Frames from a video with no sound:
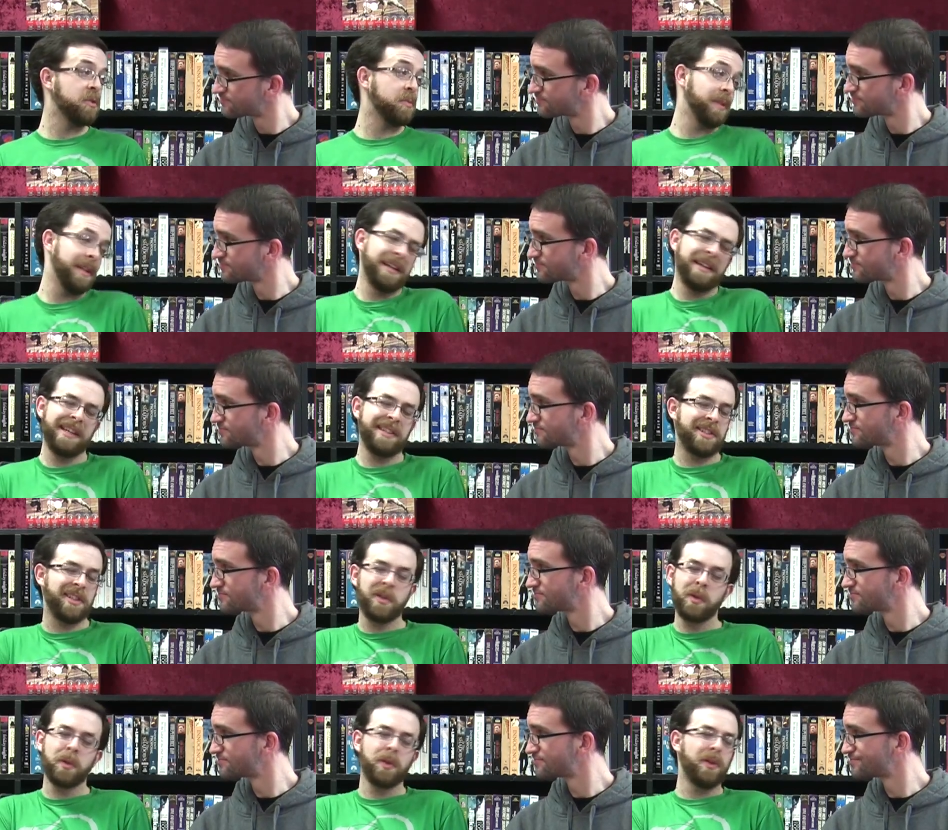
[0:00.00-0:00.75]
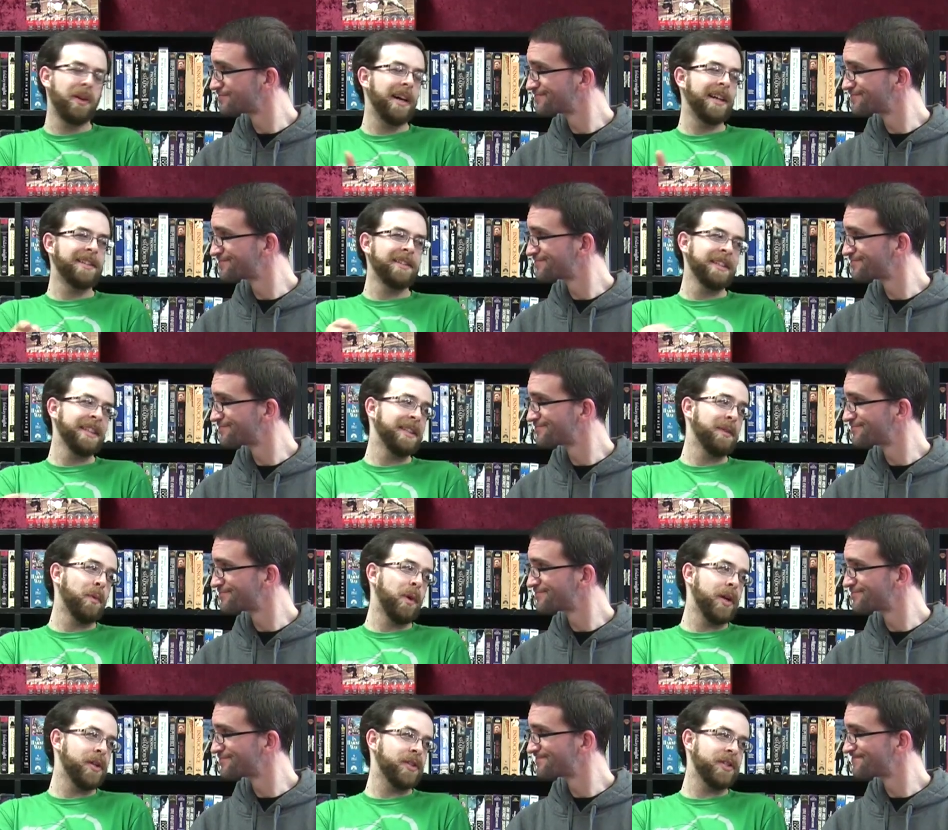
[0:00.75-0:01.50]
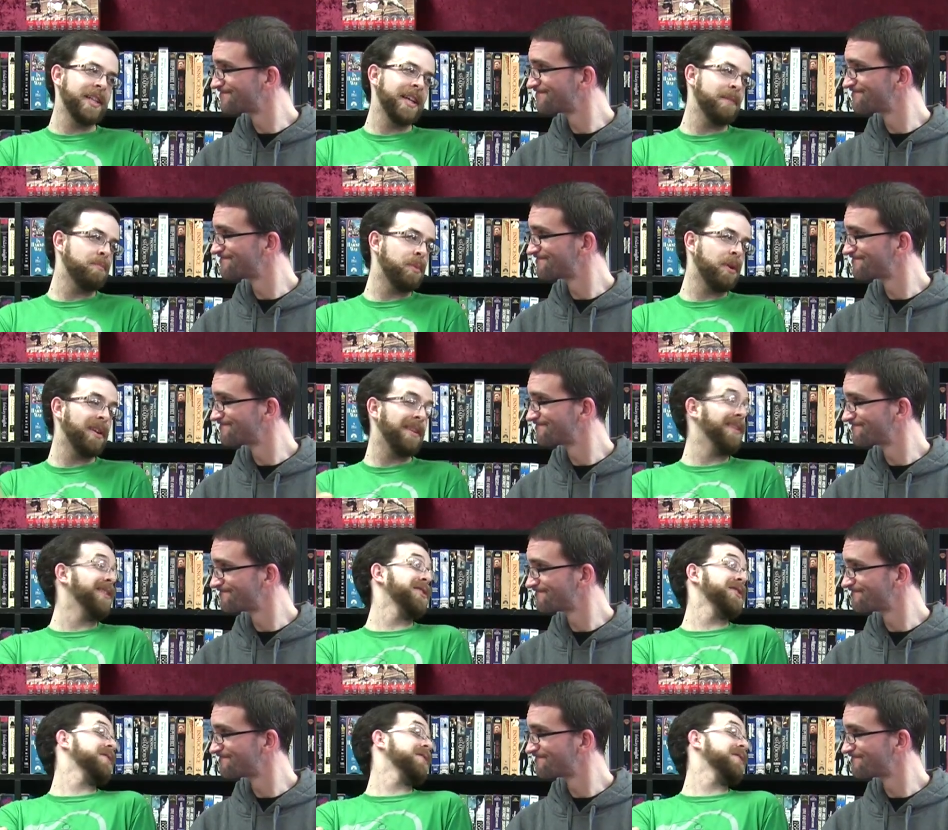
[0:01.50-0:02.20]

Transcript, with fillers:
Speaker 1: just be like it's cool i don't need to watch that part i'll